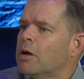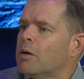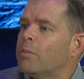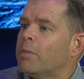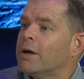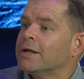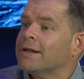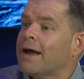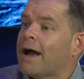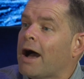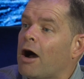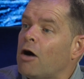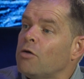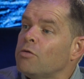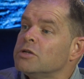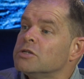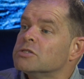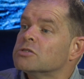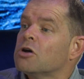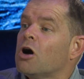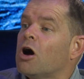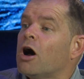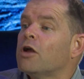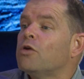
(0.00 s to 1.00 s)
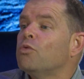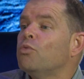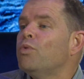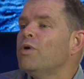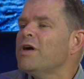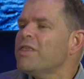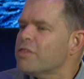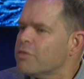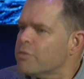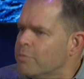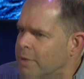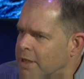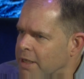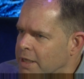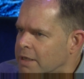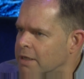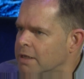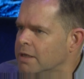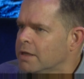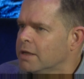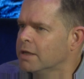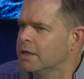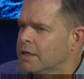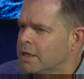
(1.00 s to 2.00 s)
but how is God with me
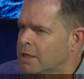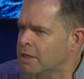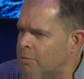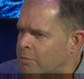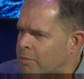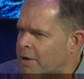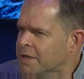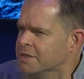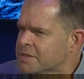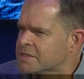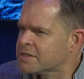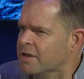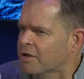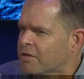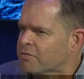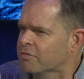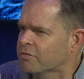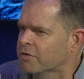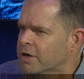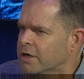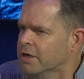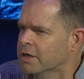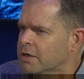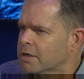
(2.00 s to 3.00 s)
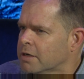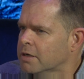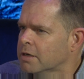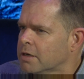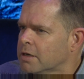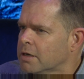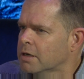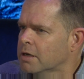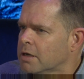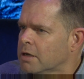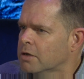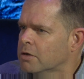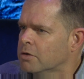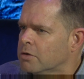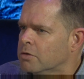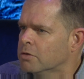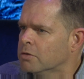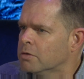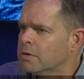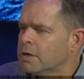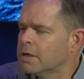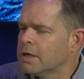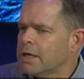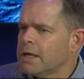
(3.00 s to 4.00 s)
in my suffering? You
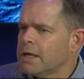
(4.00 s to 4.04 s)
know?